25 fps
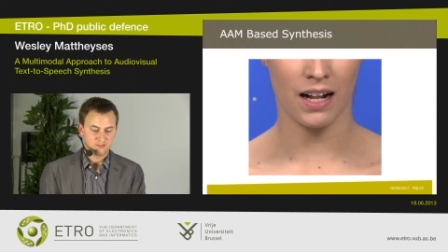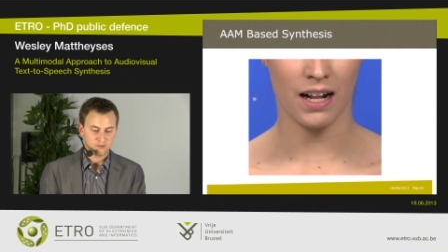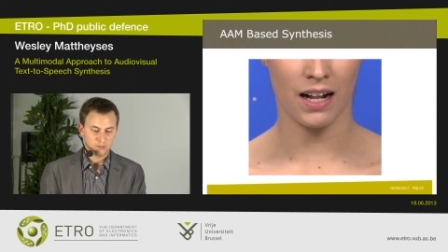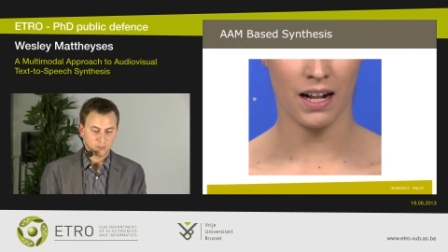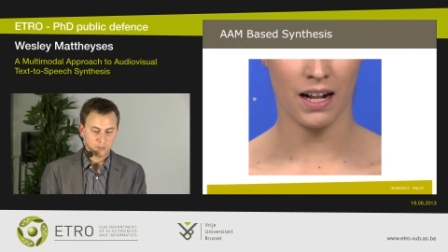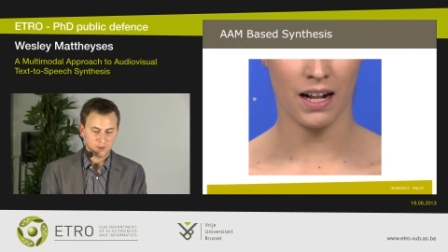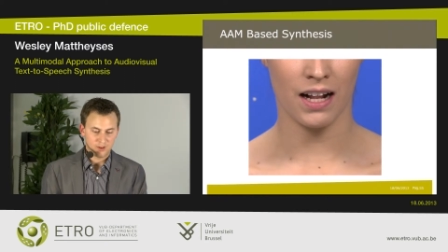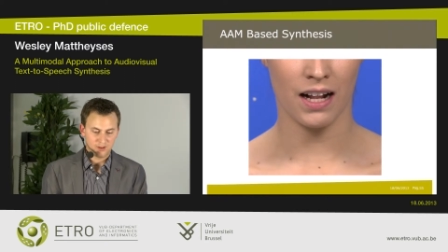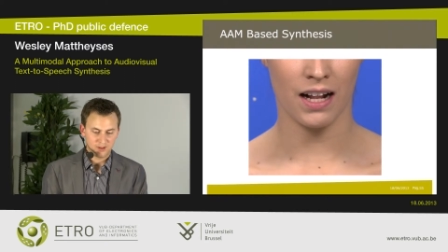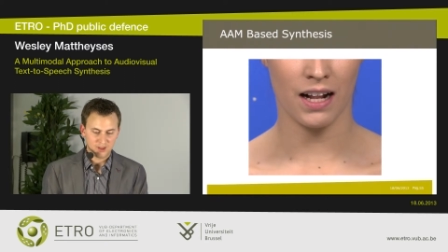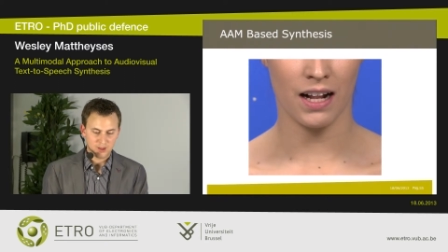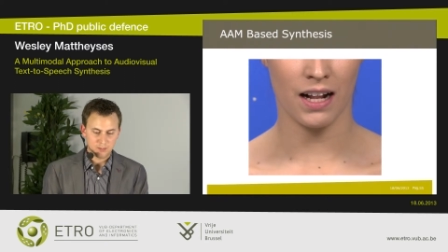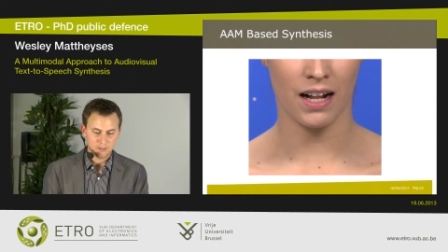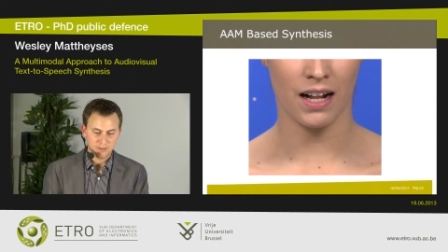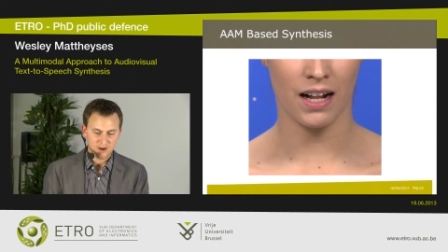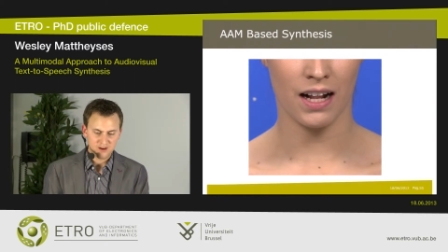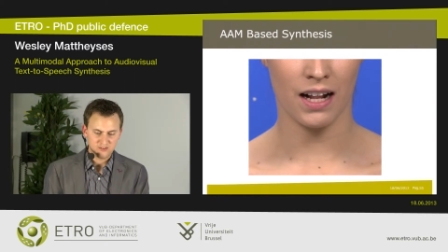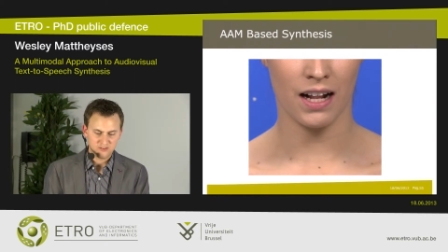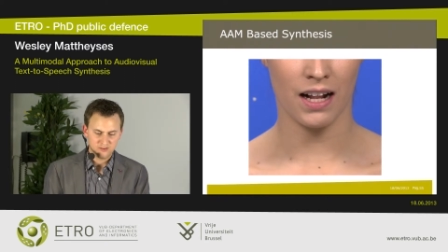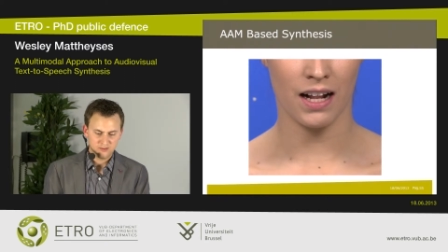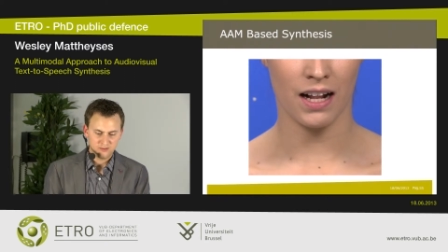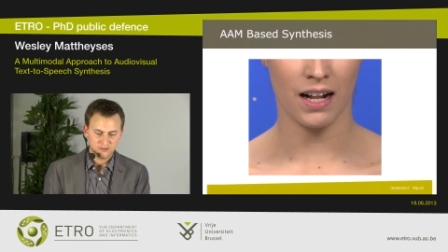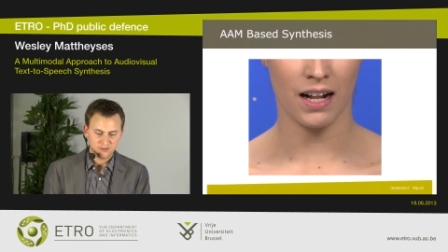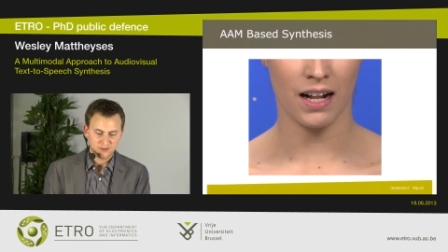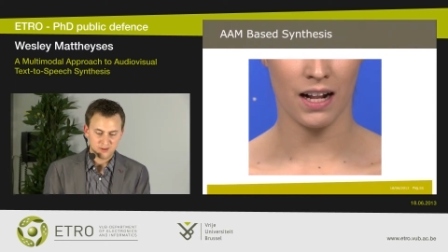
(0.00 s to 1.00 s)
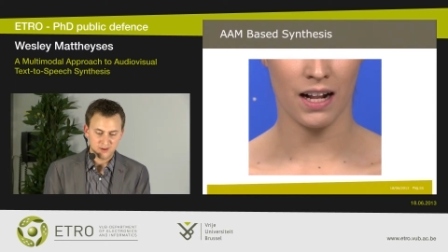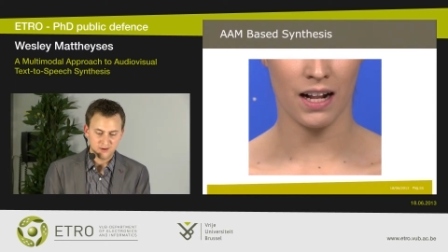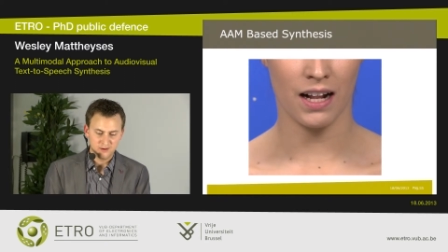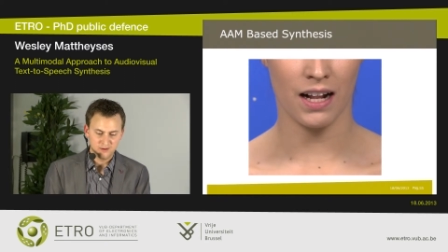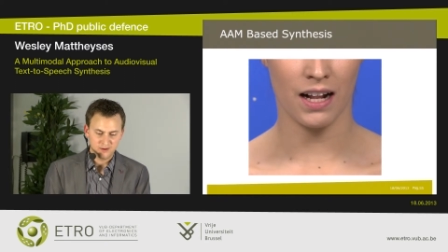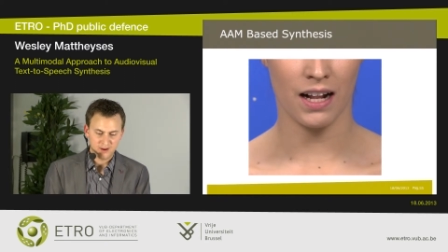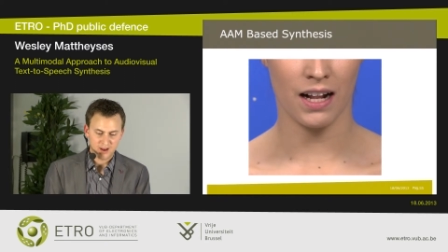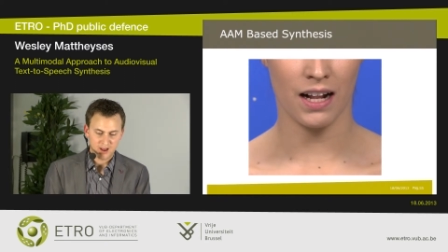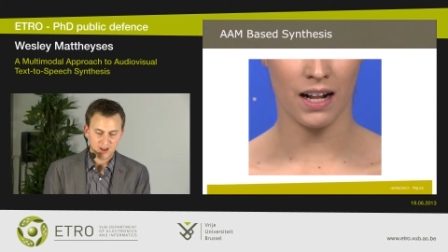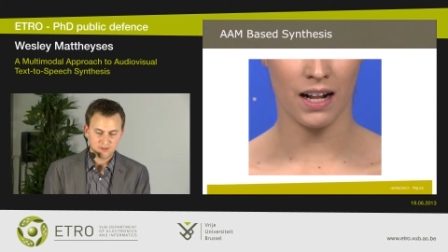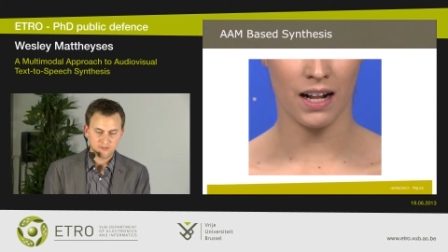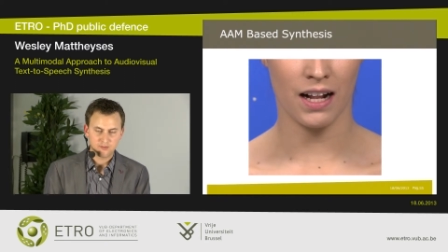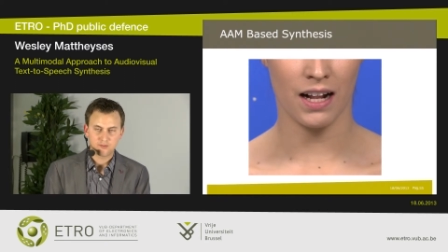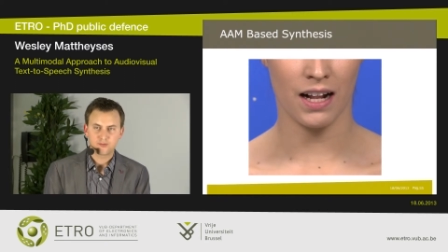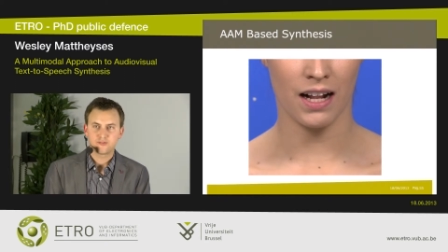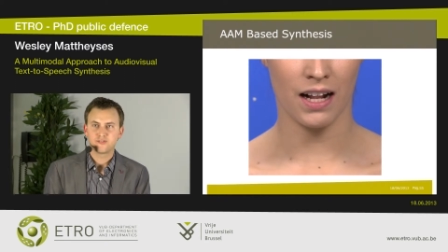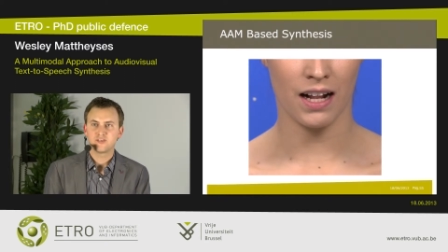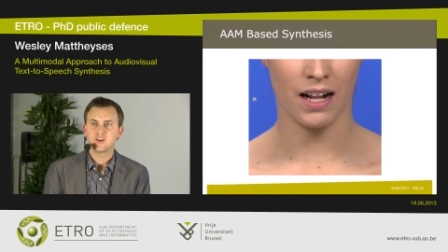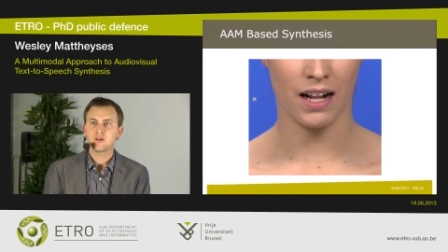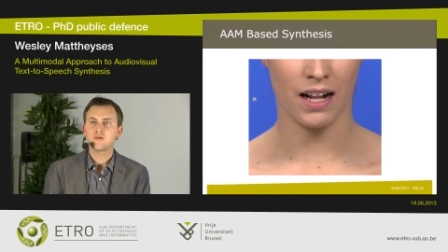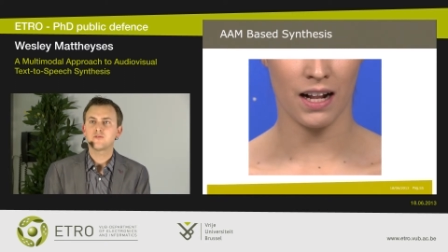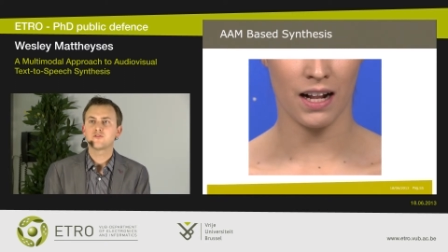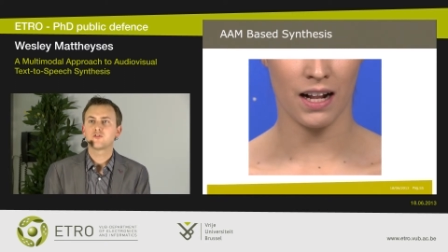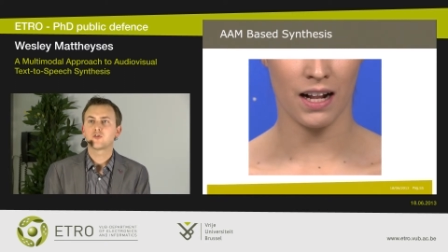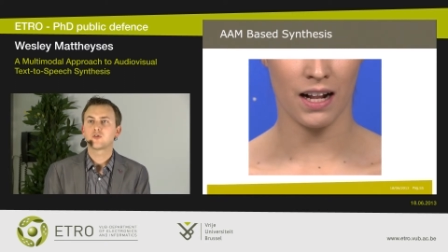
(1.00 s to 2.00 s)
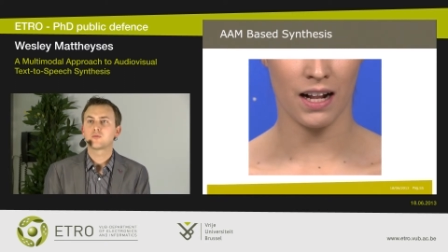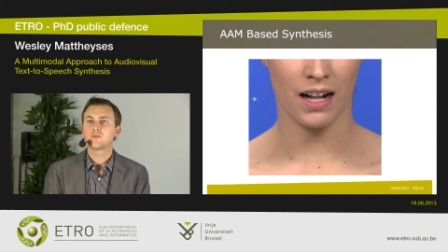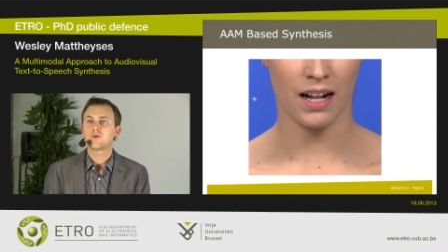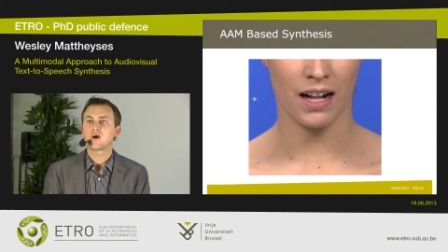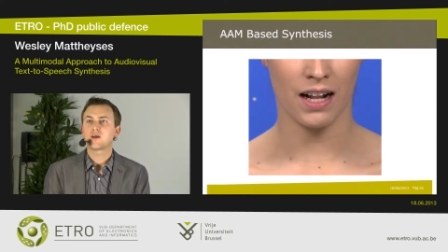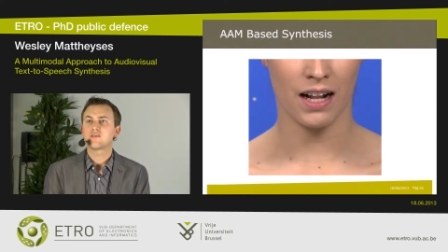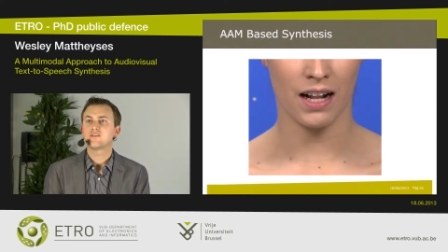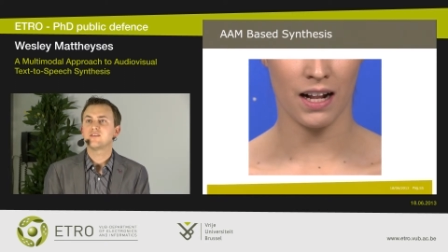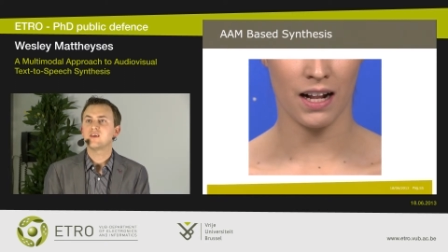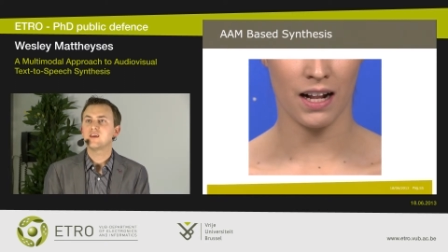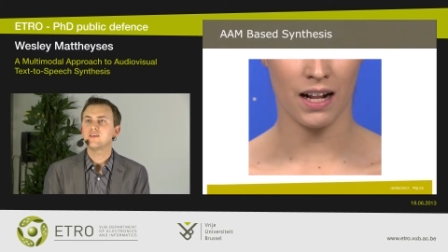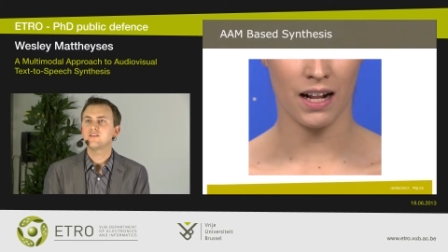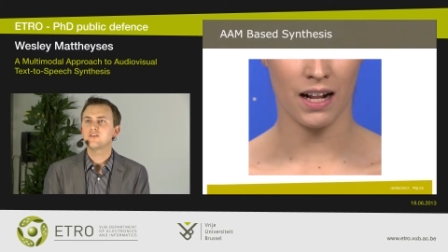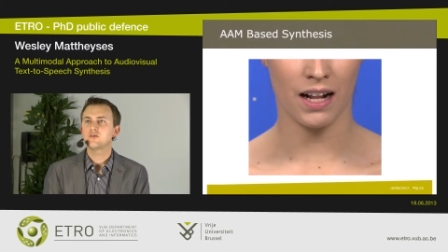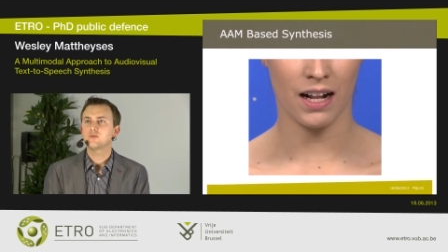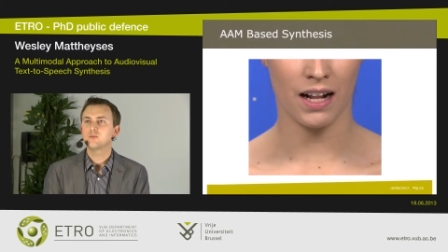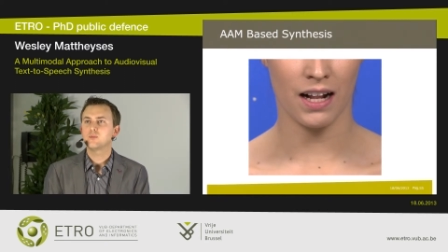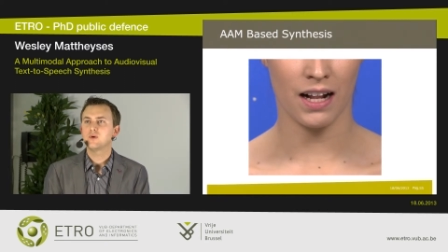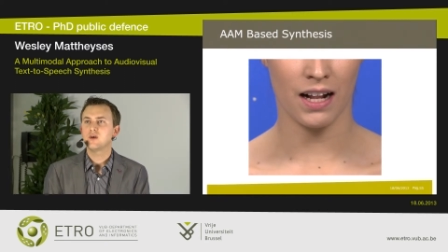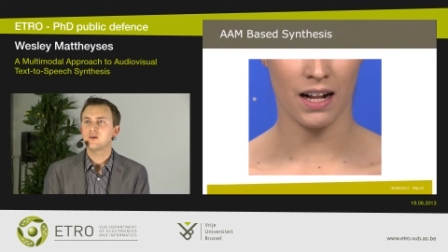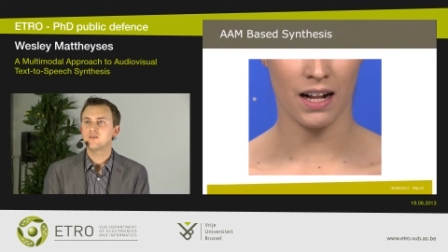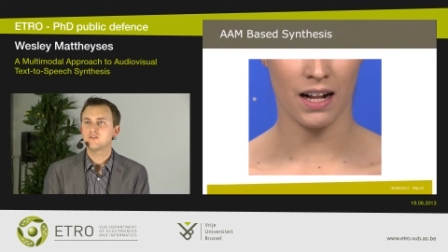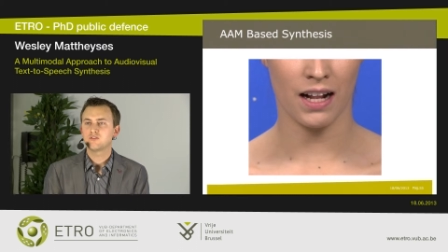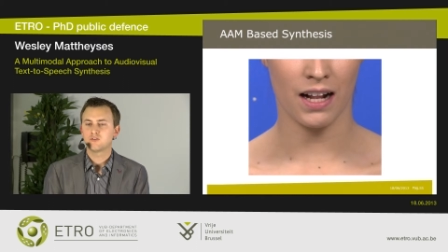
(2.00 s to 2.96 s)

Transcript: Well, imagine here I have a frame from my database,